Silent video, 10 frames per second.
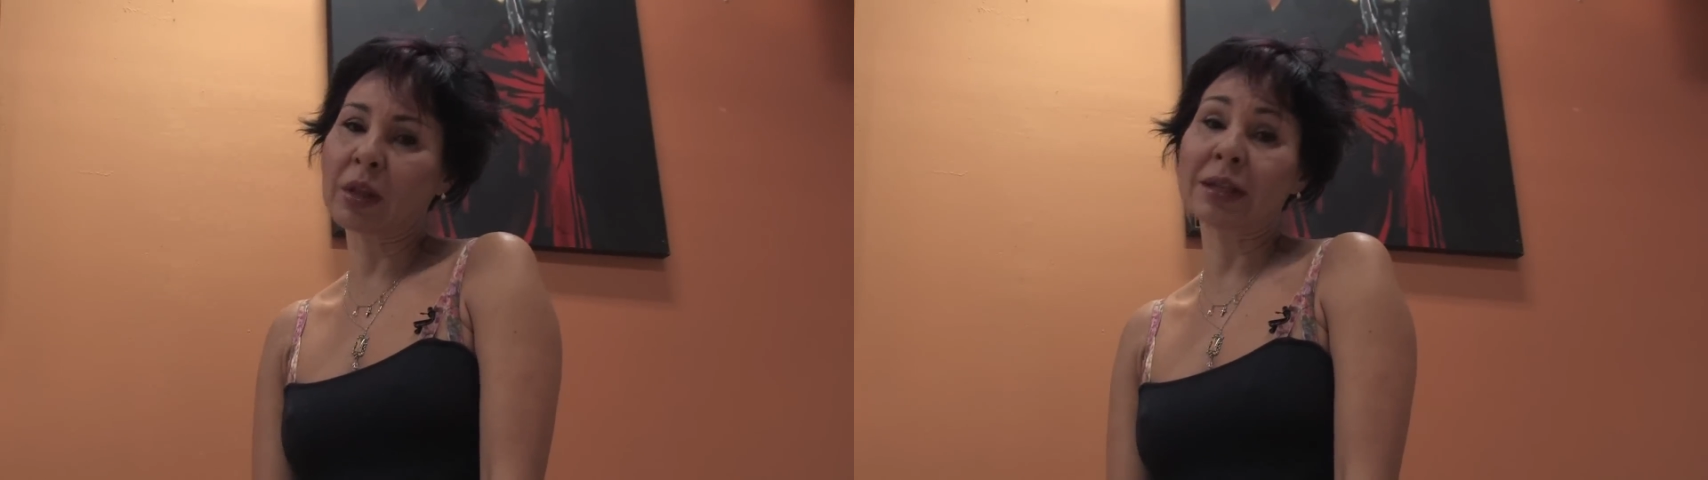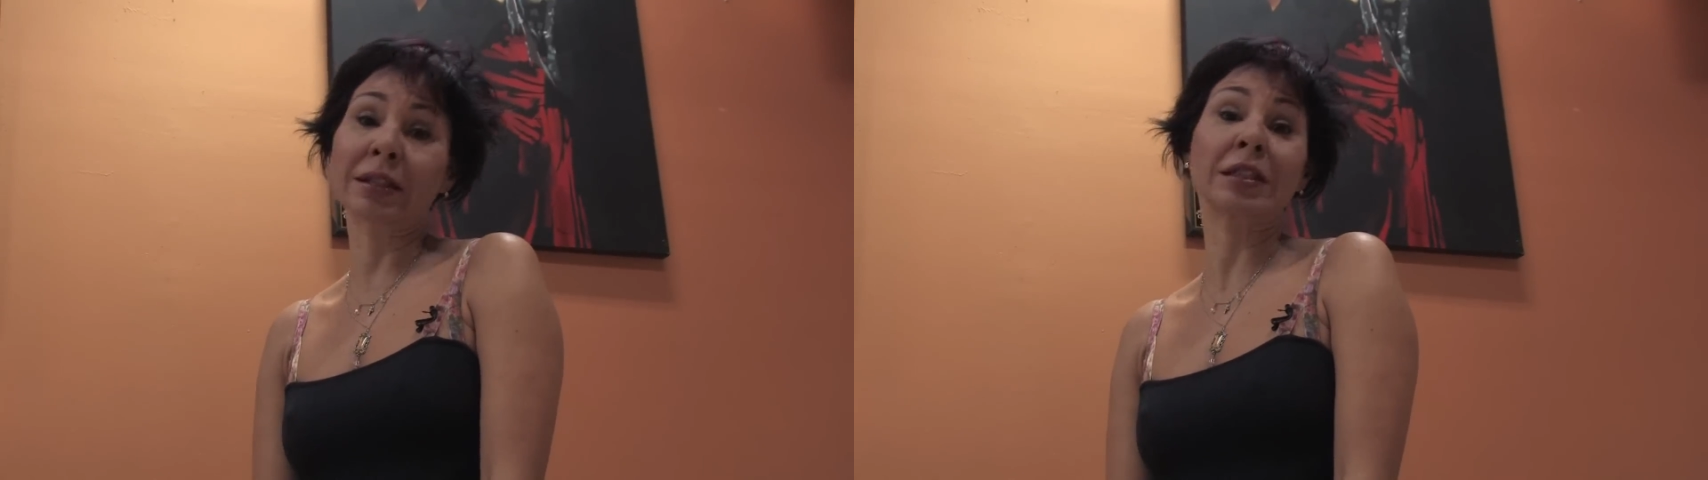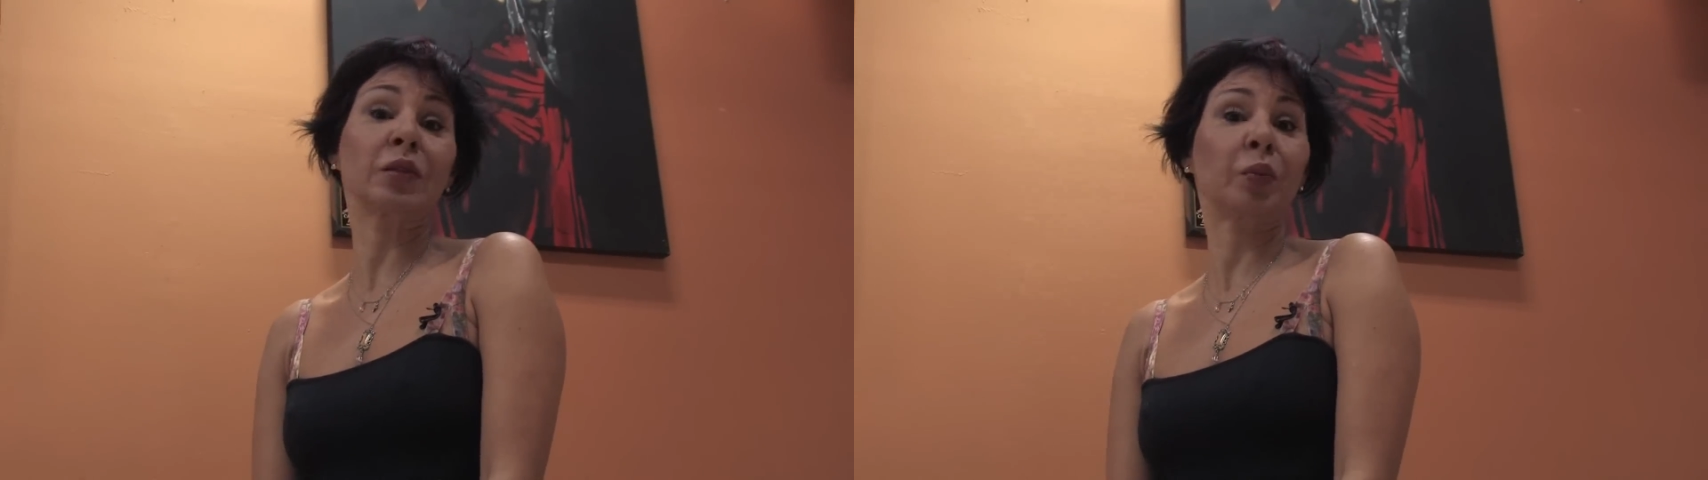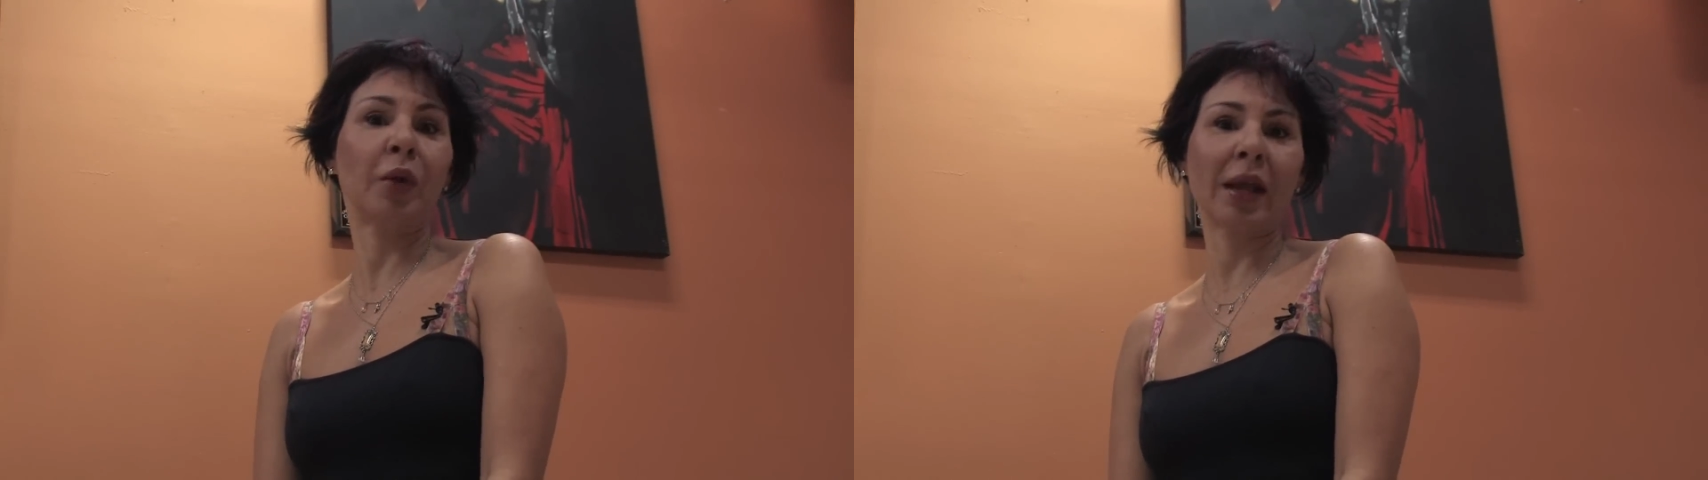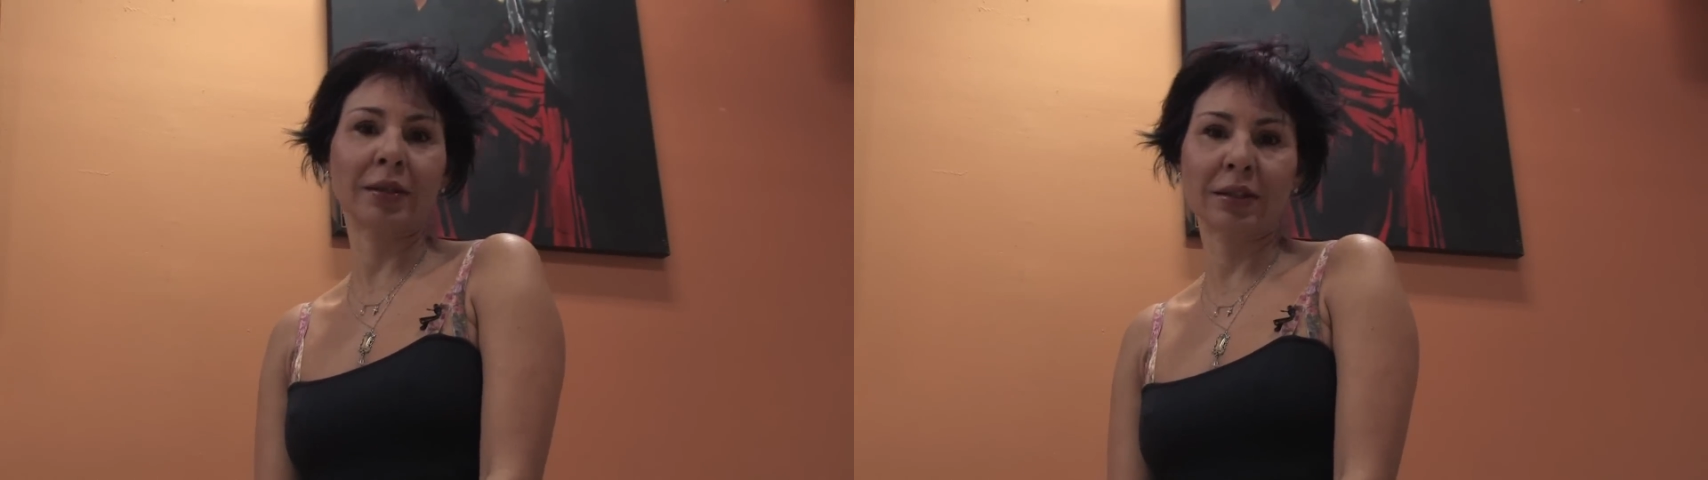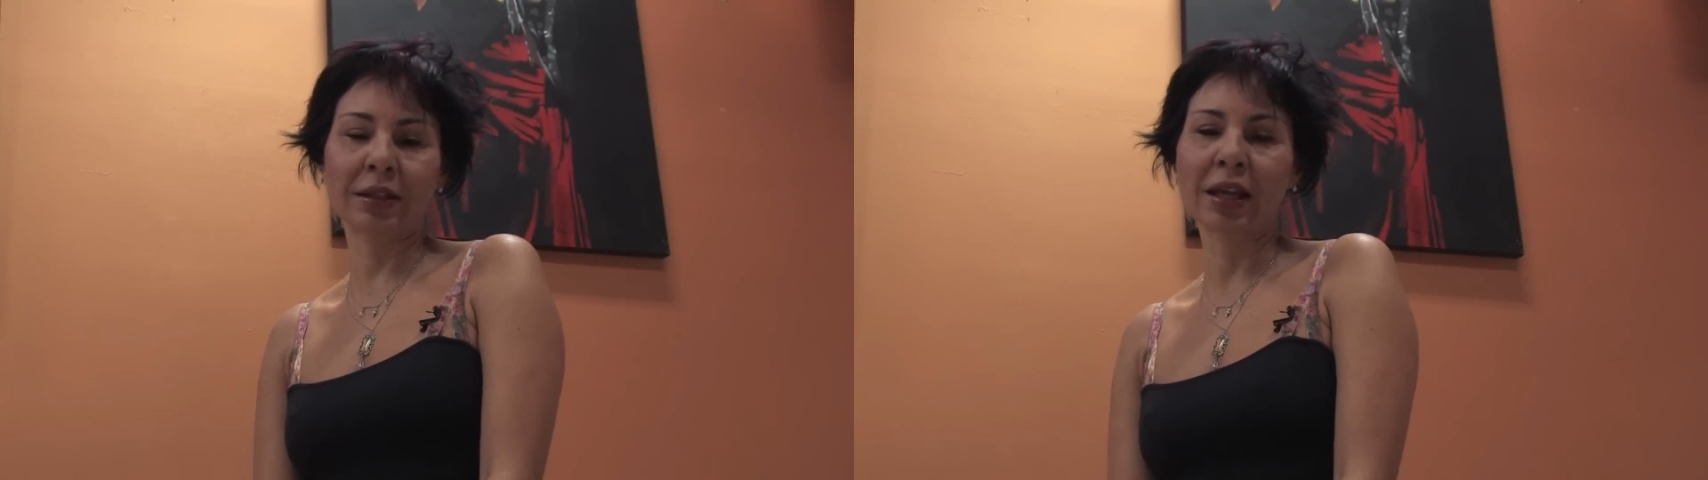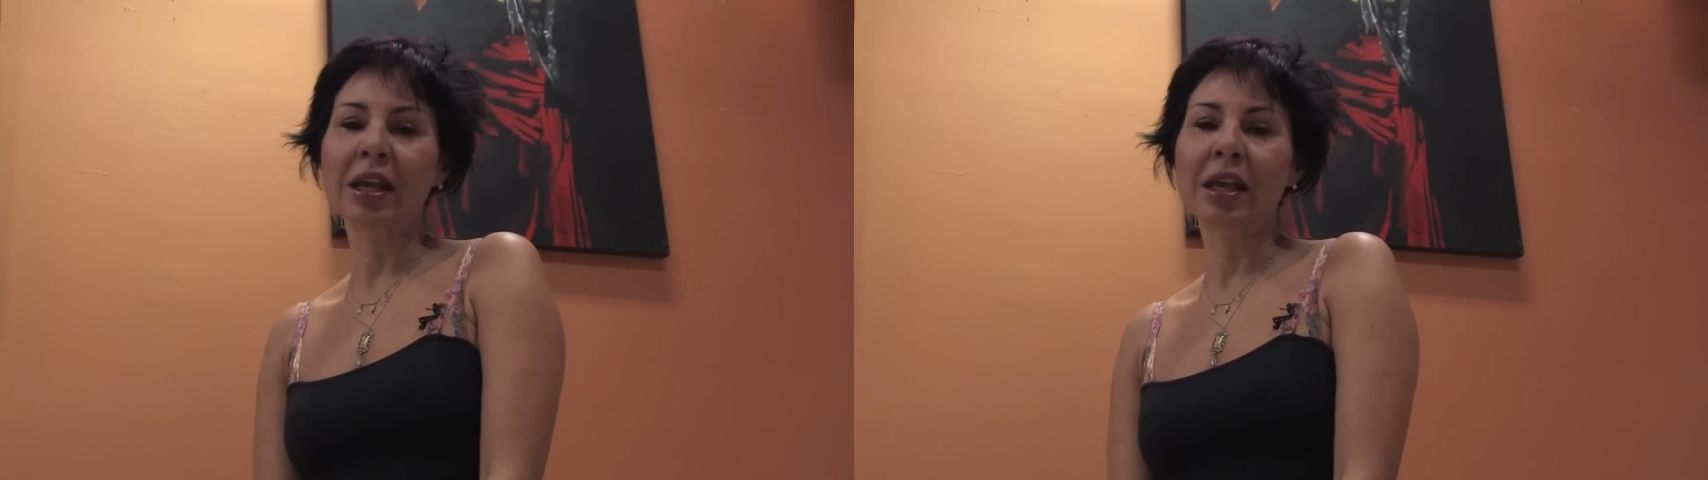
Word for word: is expressed,